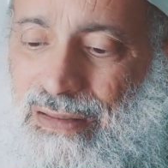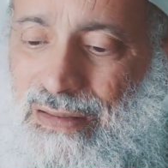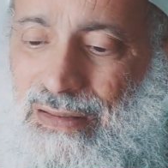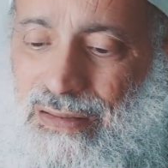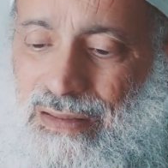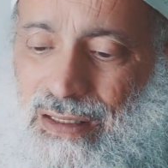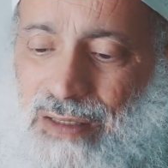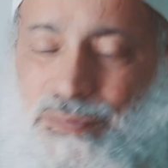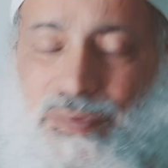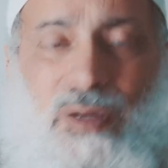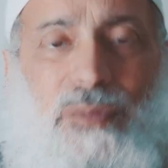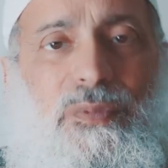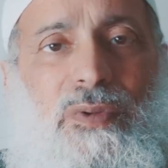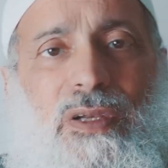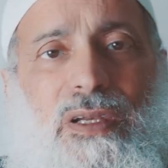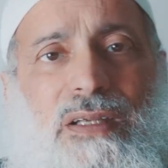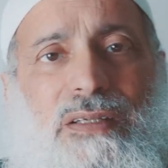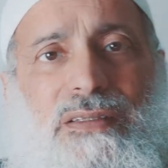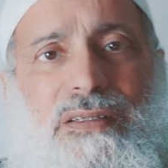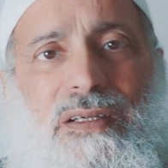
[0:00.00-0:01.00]
a
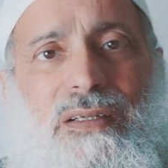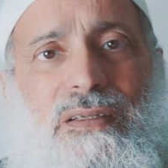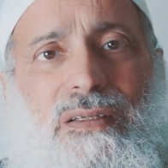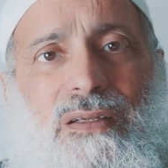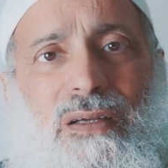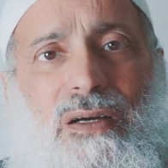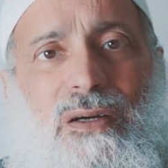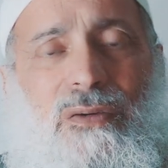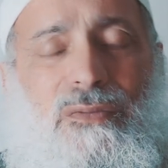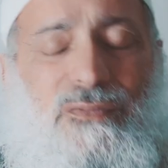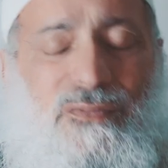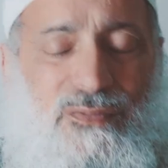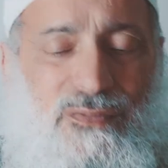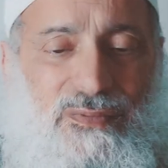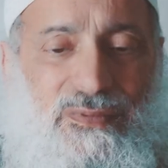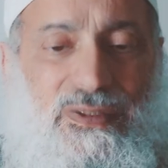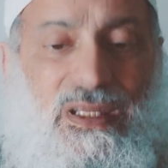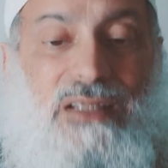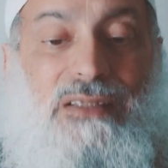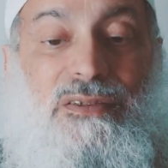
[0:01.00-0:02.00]
population of
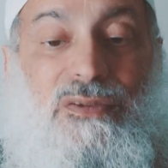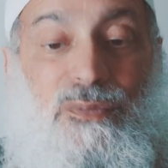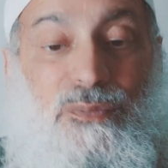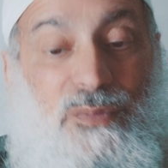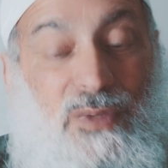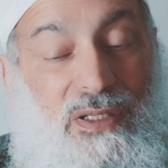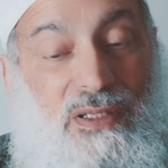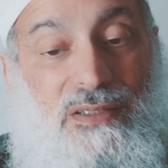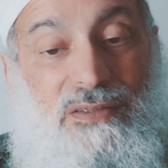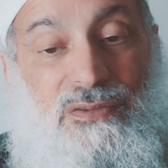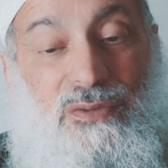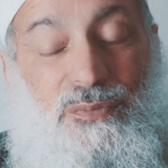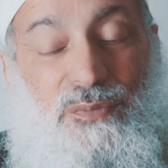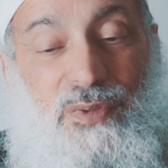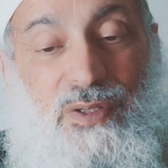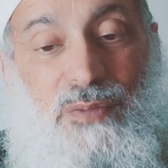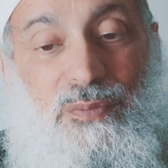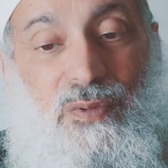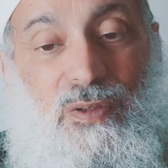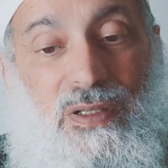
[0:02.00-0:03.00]
tens of millions
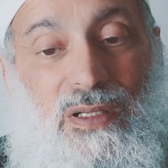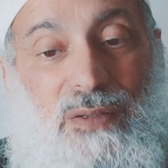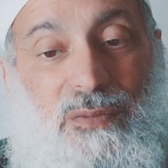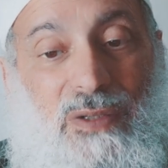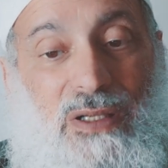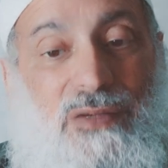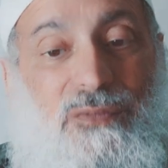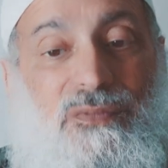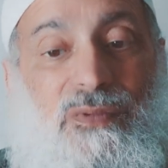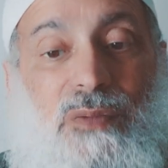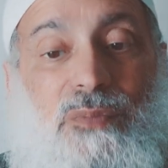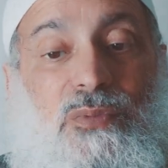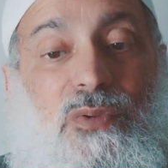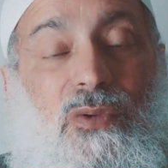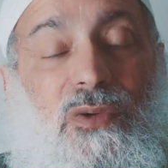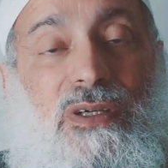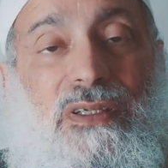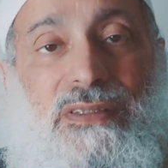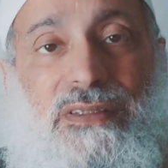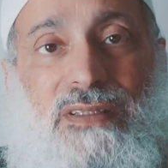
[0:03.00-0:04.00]
of people, one of the
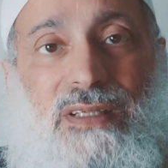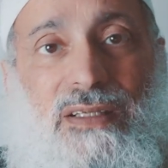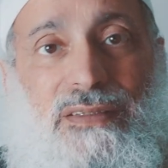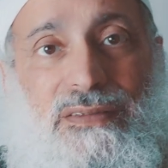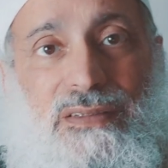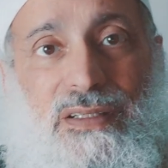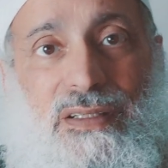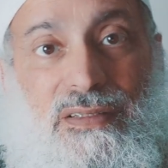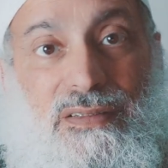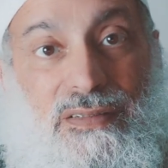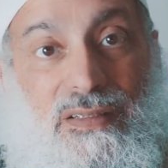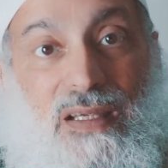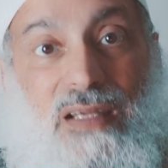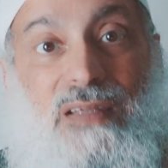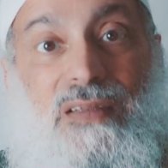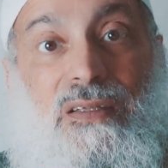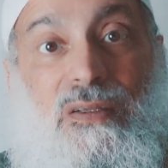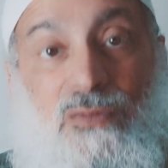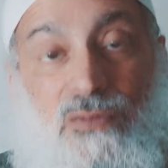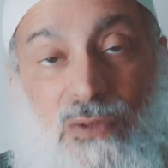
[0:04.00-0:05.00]
poorest countries
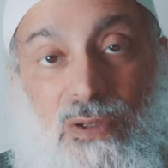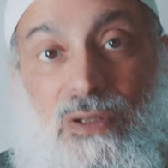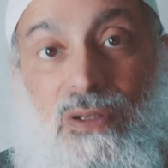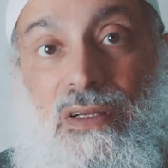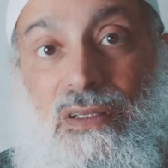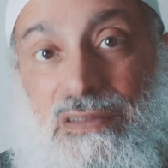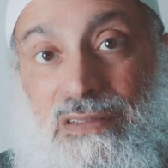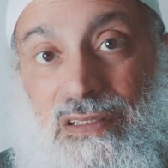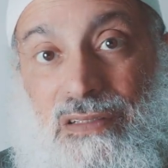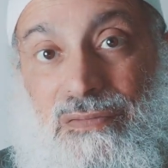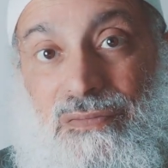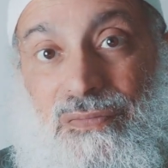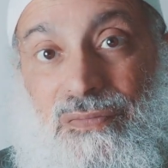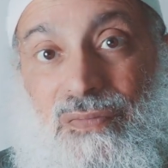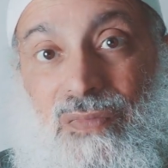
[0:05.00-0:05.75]
in the world.